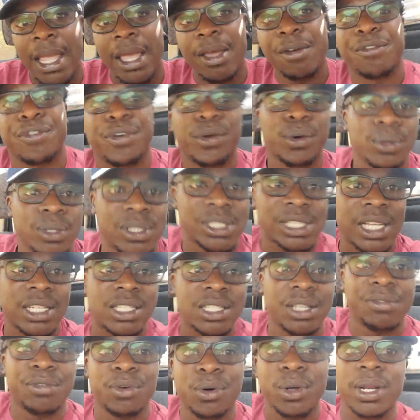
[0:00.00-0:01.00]
fruits that
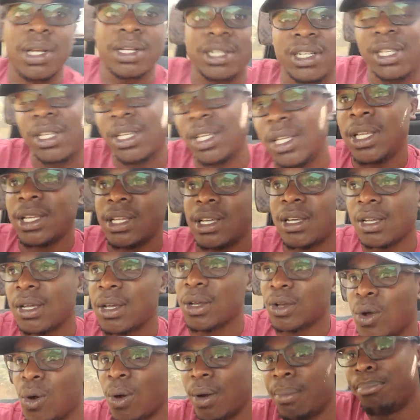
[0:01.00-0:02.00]
have already
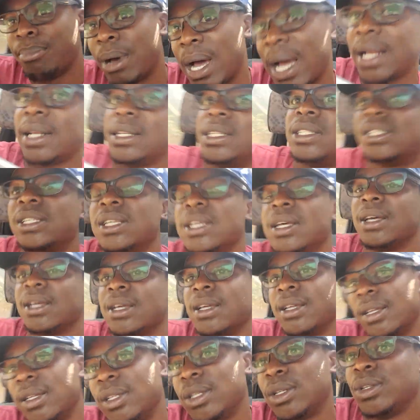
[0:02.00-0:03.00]
gone bad.
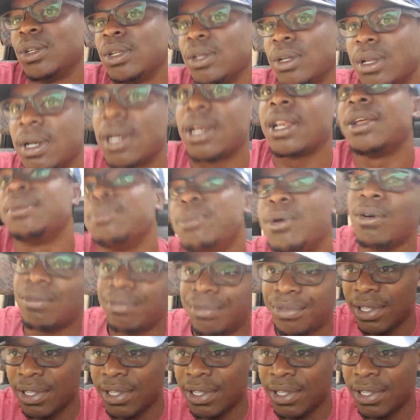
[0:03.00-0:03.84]
Remove